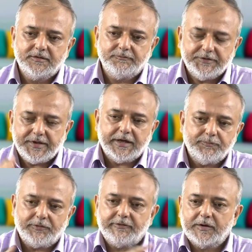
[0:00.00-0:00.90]
with the
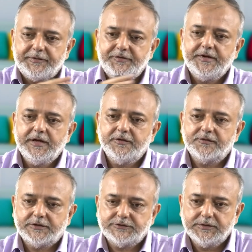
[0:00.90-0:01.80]
help of our preceding
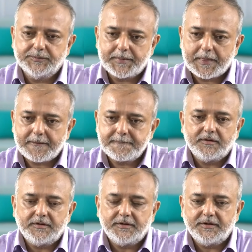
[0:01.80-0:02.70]
discussion
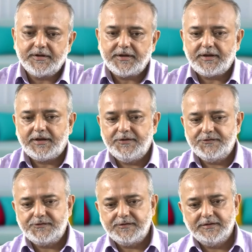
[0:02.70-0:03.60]

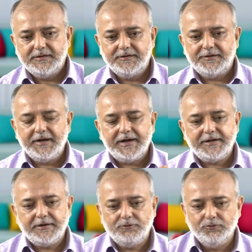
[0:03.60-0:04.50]
is
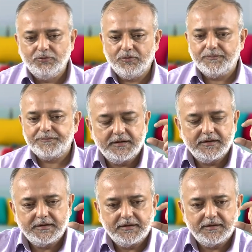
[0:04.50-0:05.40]
related to
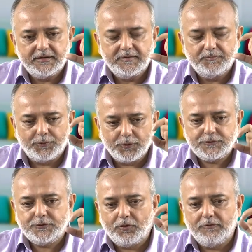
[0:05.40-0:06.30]

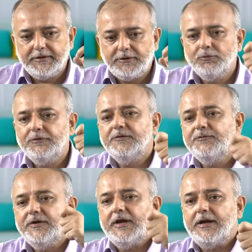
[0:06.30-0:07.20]
post COVID tourism
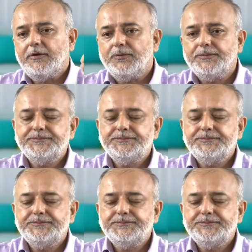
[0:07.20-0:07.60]
scenario.